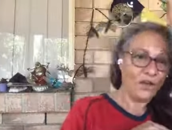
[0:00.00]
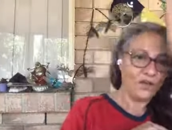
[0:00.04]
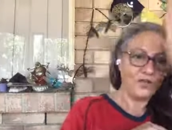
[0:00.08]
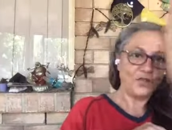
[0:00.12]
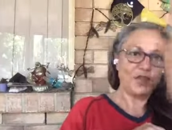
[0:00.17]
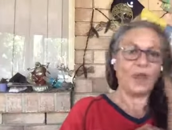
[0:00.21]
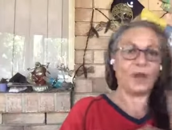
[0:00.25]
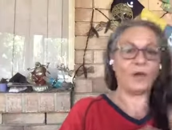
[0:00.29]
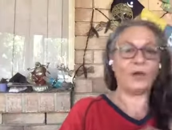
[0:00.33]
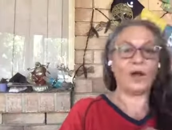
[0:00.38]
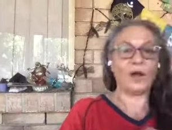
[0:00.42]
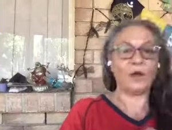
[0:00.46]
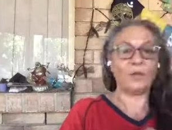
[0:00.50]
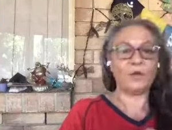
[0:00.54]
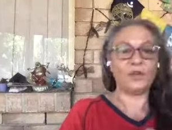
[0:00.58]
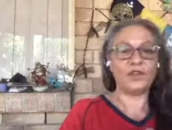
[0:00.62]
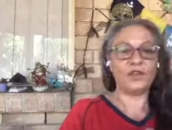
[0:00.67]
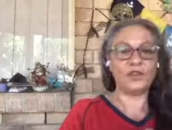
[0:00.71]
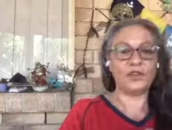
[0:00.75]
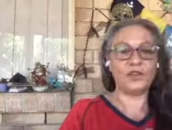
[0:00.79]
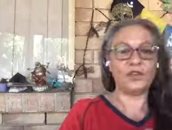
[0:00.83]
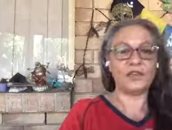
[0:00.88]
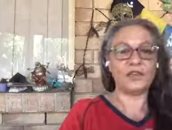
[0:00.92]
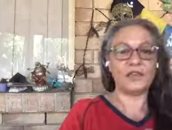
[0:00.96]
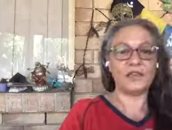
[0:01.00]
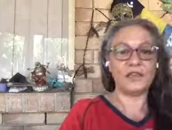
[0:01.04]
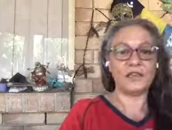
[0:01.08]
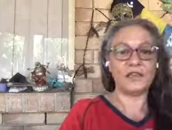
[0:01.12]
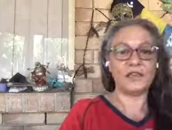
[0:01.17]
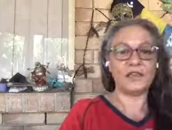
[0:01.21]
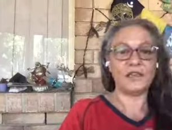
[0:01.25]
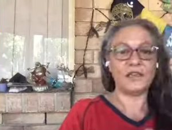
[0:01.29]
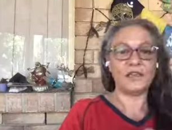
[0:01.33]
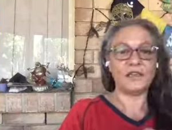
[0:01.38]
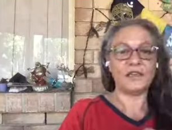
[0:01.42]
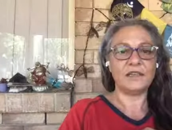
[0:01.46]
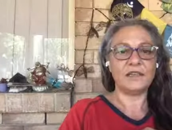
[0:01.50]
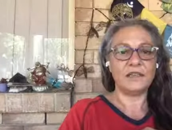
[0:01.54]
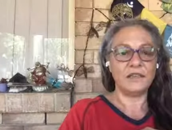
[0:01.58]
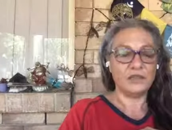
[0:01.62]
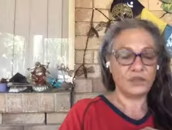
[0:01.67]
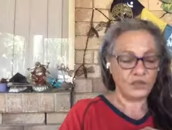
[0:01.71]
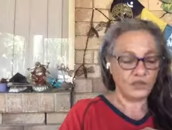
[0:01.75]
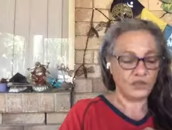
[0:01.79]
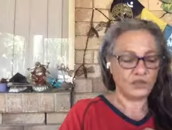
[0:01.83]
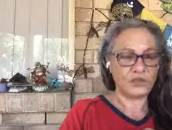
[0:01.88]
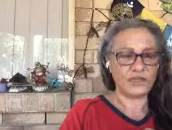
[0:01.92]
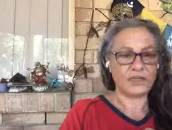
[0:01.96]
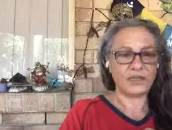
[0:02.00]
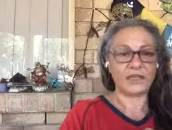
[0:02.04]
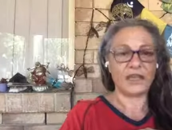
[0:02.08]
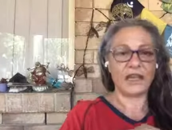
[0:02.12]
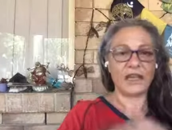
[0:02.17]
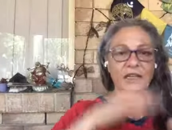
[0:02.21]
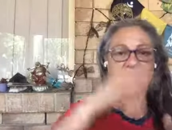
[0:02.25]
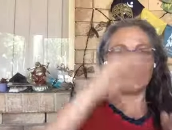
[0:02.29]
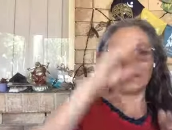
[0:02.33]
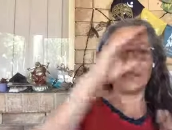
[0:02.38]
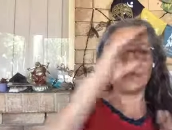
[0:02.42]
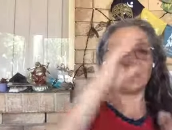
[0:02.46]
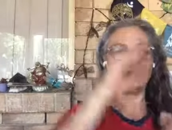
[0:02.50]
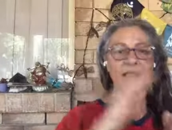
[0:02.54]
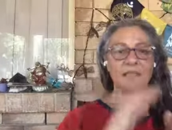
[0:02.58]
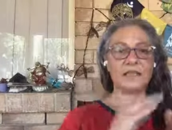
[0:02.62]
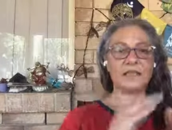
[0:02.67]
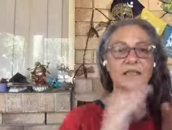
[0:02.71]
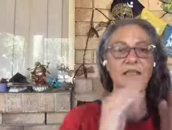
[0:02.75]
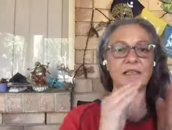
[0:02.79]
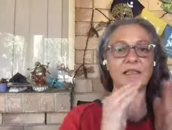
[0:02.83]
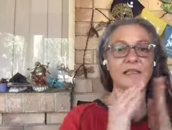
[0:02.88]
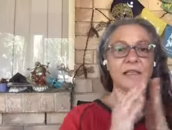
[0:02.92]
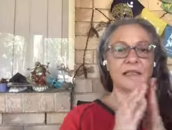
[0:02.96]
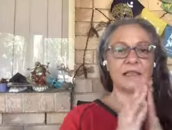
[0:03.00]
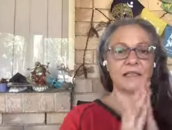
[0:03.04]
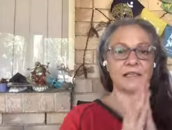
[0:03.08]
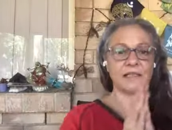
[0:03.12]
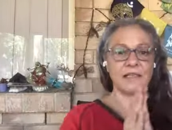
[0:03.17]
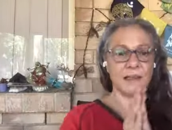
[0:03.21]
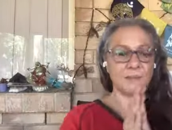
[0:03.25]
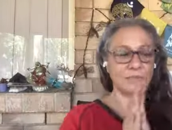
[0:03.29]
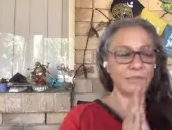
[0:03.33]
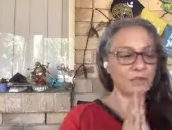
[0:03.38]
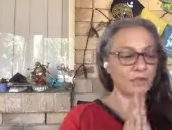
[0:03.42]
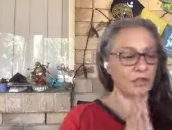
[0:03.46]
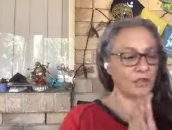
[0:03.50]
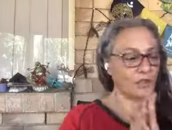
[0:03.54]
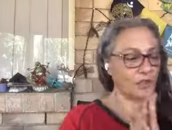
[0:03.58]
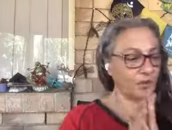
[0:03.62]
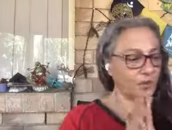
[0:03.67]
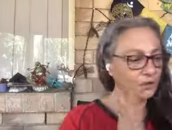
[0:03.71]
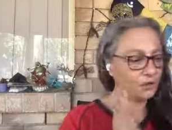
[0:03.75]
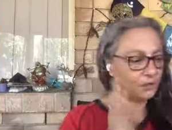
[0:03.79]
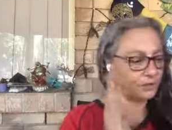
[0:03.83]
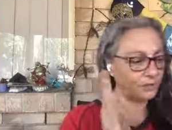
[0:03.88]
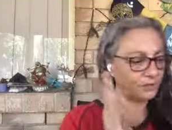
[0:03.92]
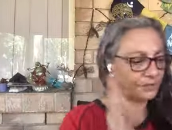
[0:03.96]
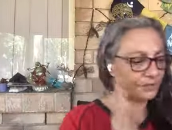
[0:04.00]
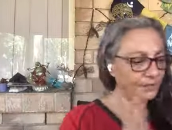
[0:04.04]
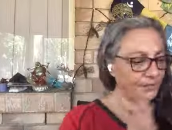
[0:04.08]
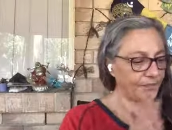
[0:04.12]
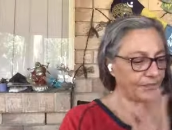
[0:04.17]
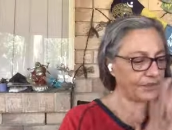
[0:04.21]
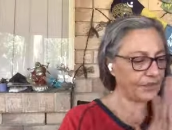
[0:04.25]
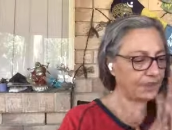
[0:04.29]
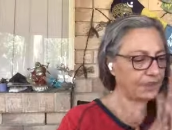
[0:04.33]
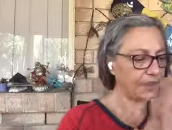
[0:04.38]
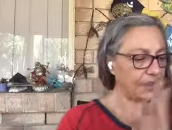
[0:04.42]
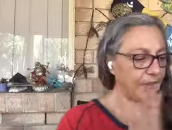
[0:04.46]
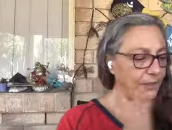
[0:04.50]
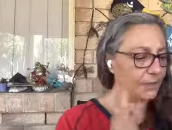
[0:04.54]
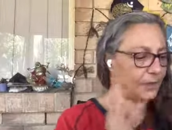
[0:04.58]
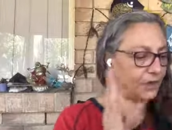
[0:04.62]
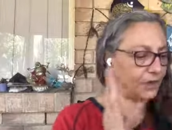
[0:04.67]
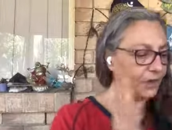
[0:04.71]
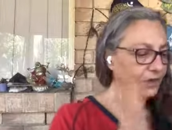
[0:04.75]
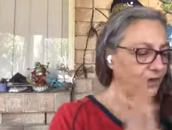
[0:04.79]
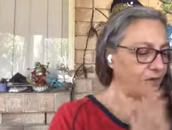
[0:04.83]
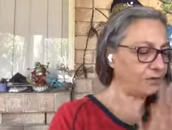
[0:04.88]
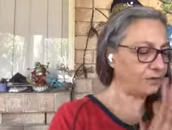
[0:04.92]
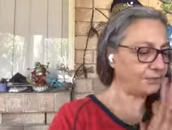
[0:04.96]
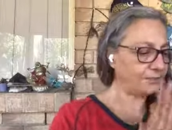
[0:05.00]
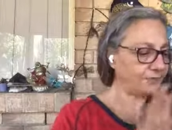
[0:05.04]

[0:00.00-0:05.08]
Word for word: that I would usually do today. So this is exceptional to come on.